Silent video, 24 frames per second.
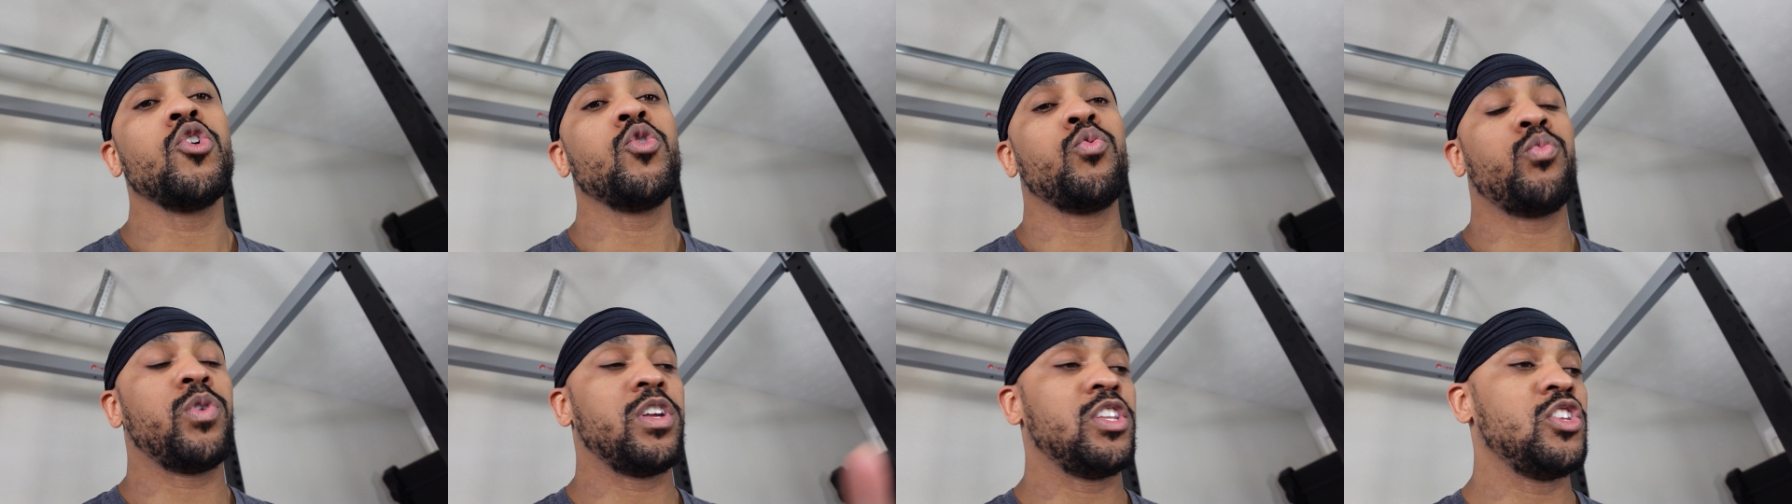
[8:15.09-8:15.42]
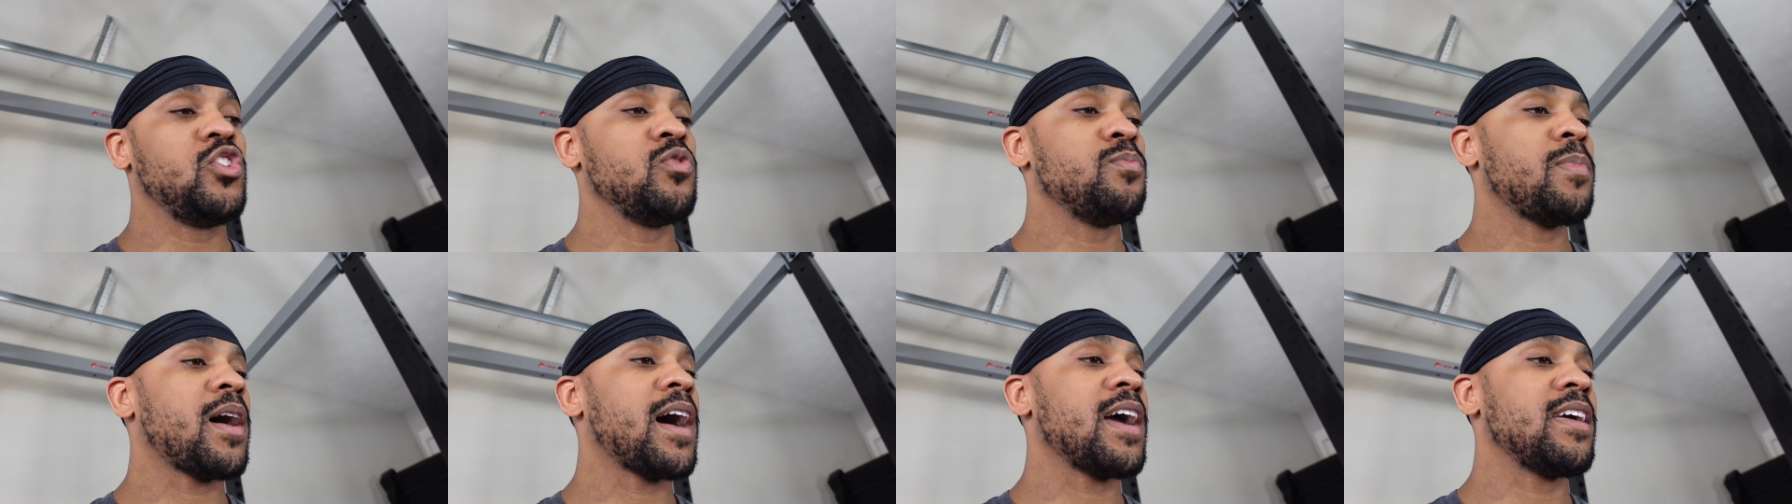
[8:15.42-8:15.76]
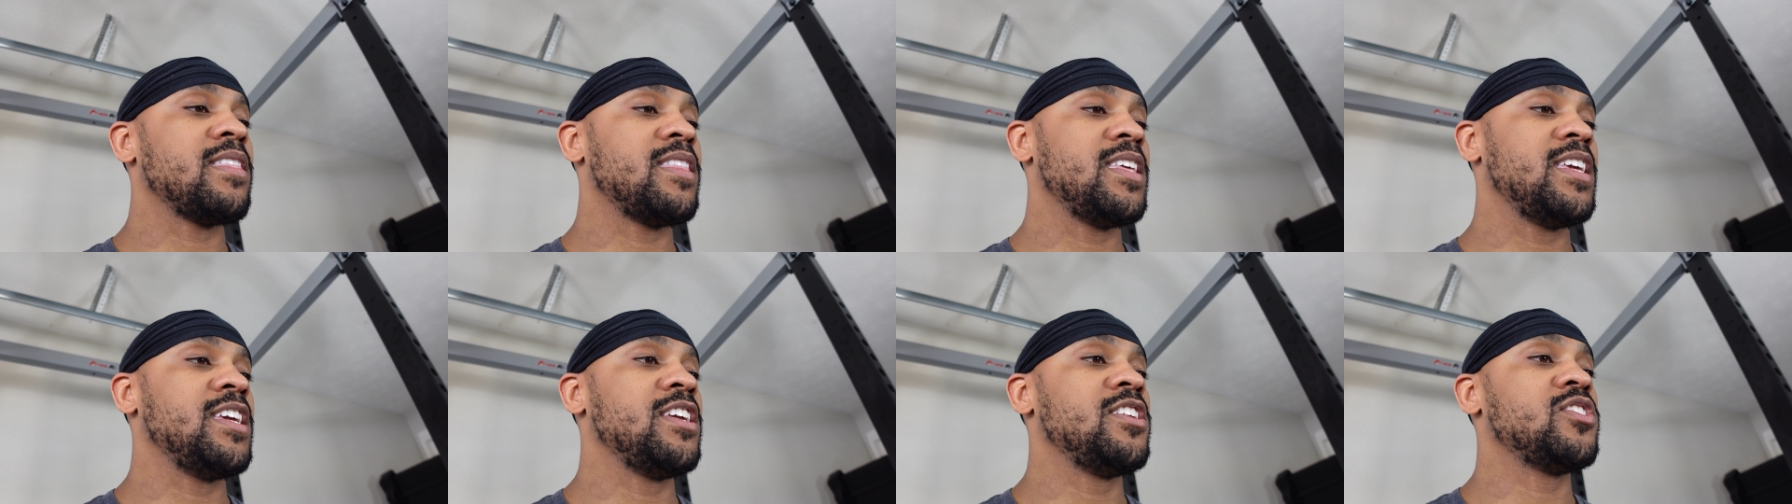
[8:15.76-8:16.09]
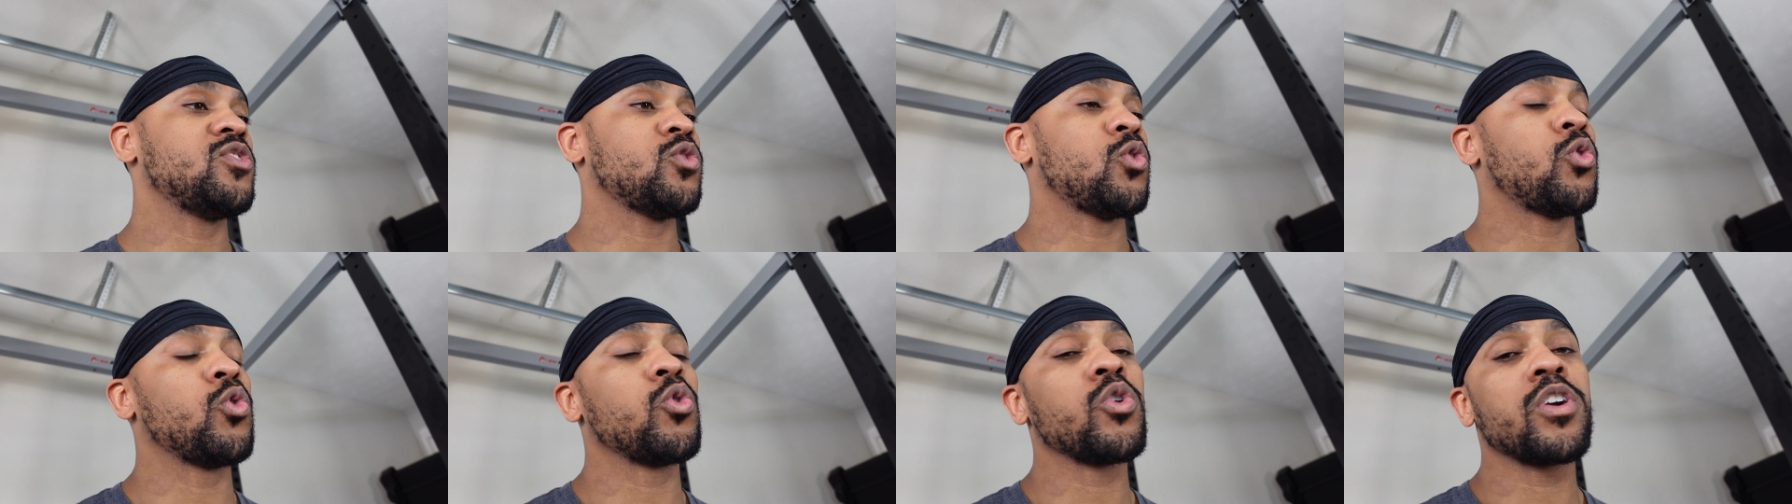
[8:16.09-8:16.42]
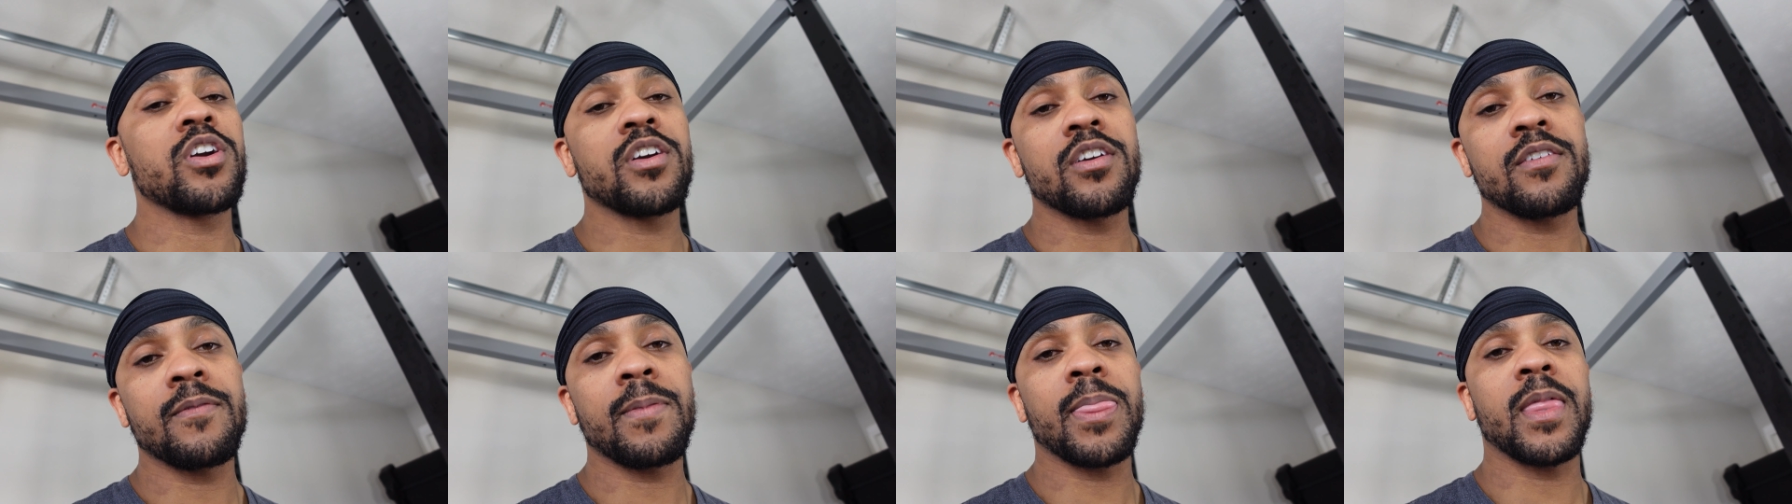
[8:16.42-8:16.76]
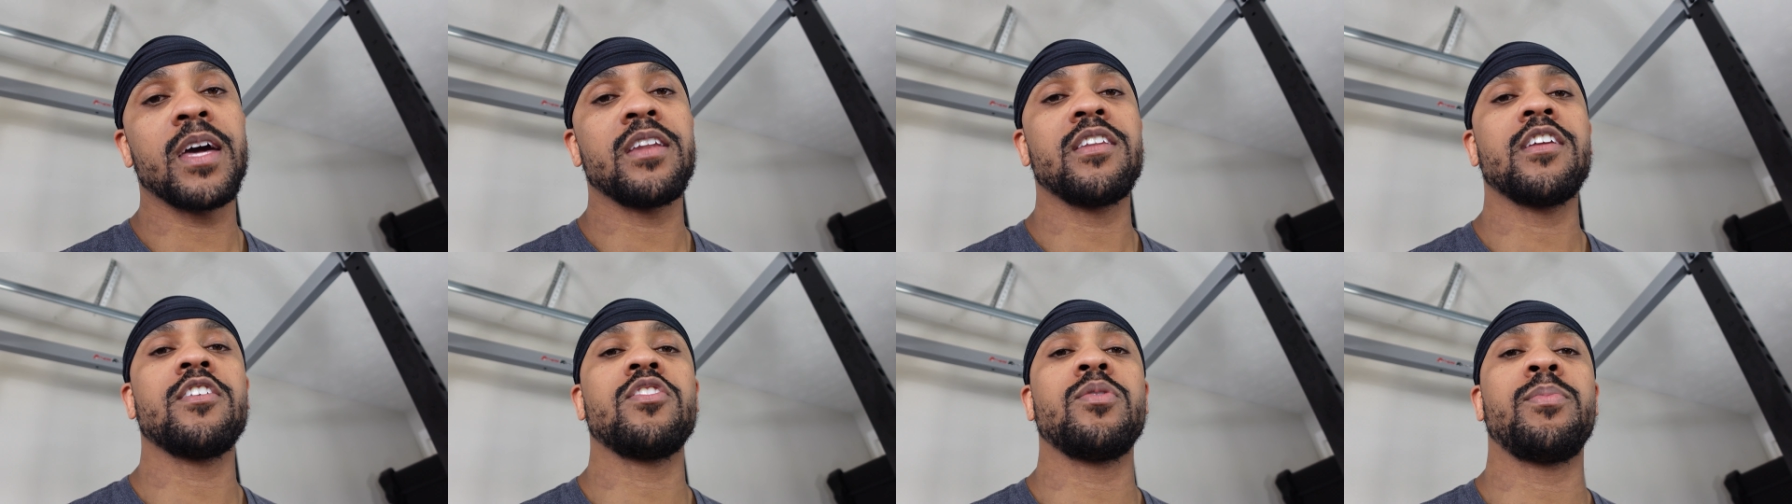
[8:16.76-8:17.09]
when you buy these or
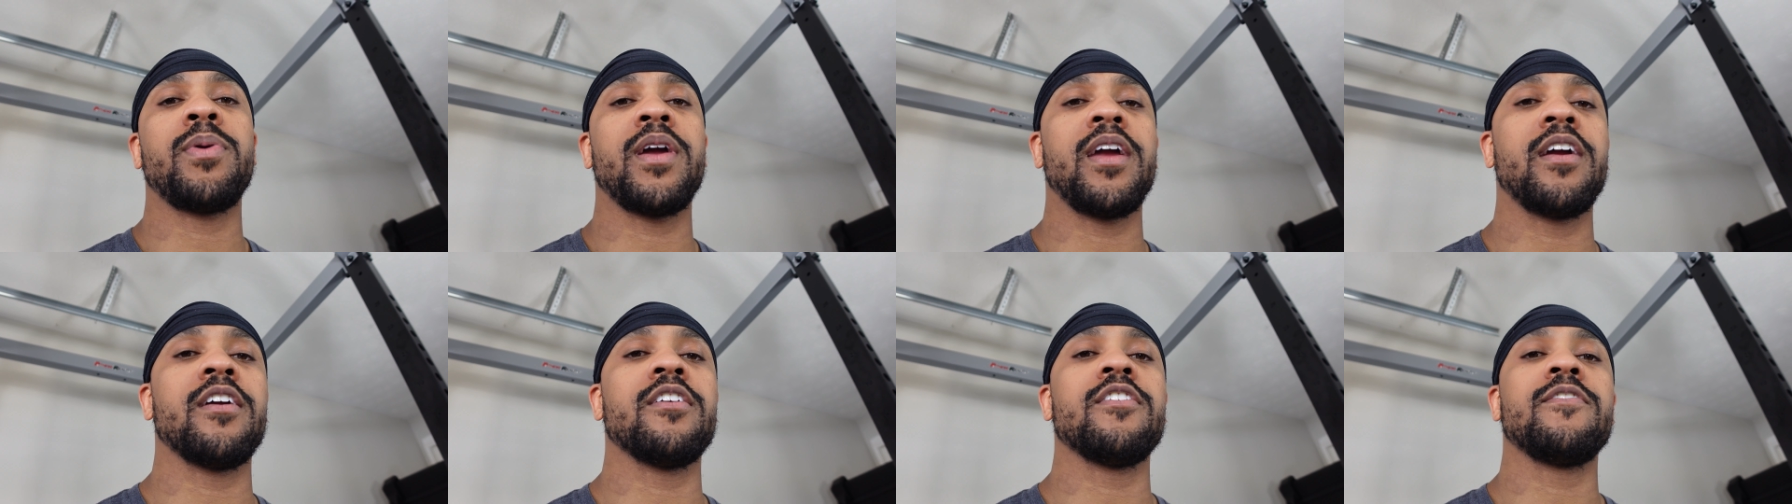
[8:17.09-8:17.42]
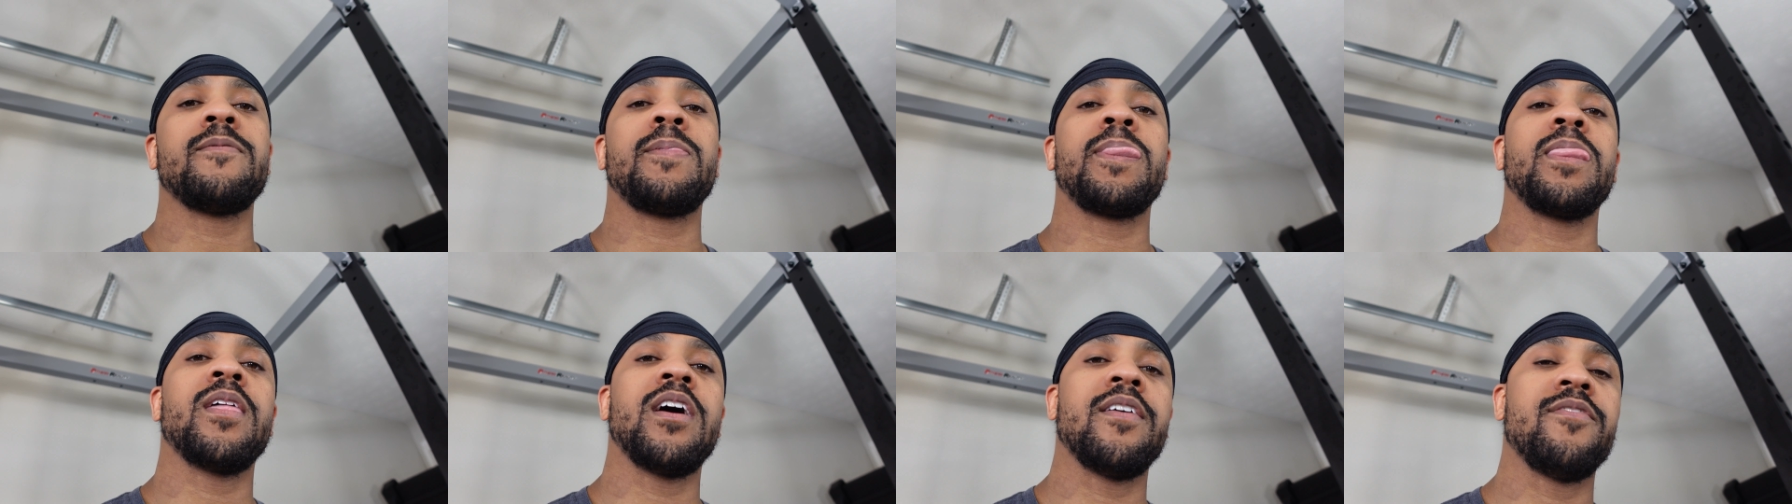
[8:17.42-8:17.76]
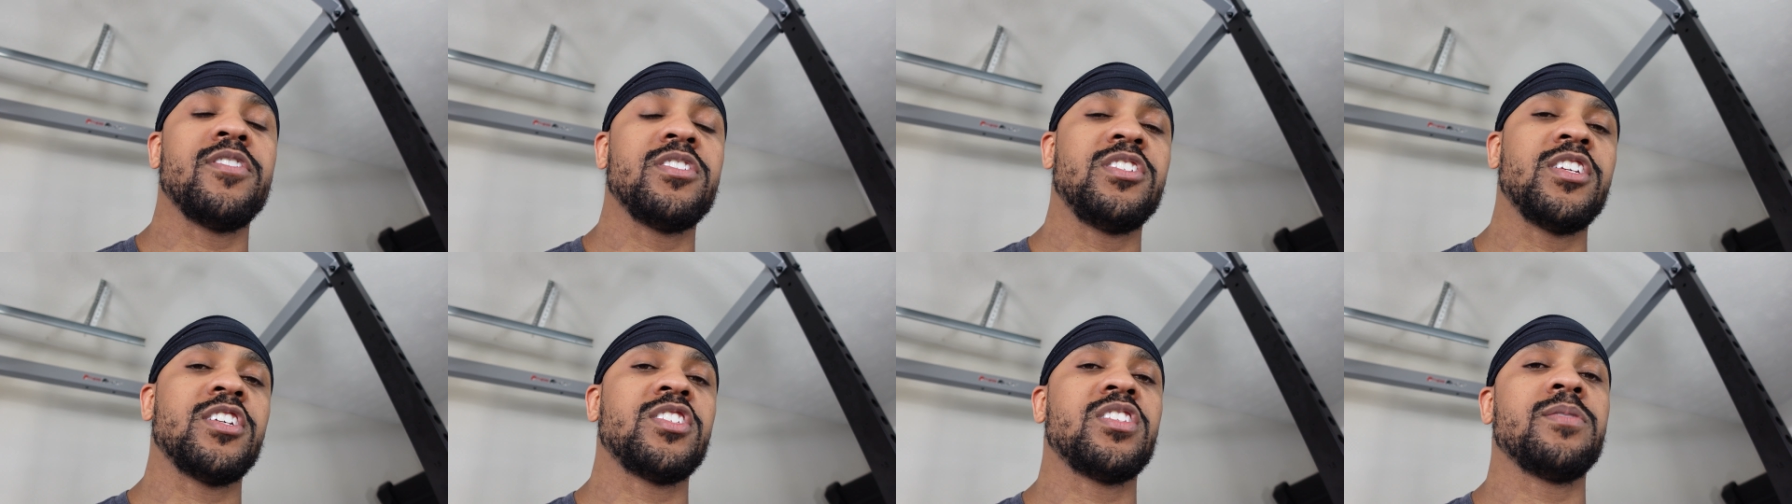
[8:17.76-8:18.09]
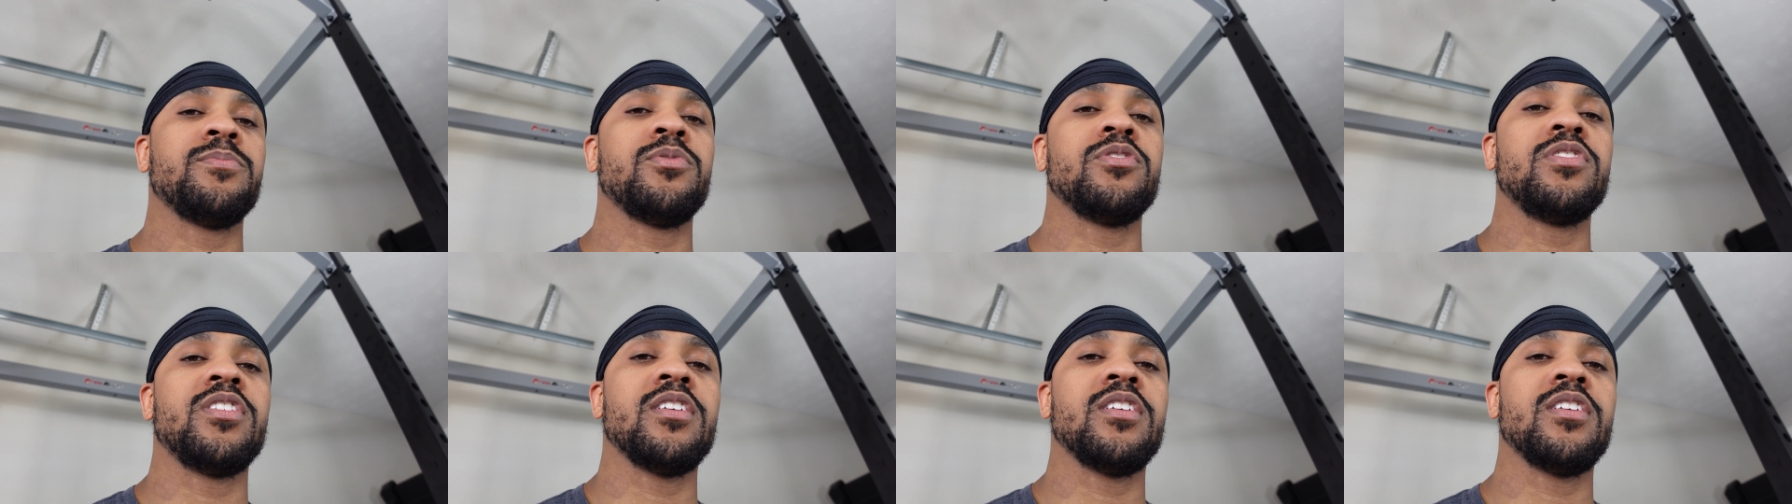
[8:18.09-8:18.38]
another pair of adjustable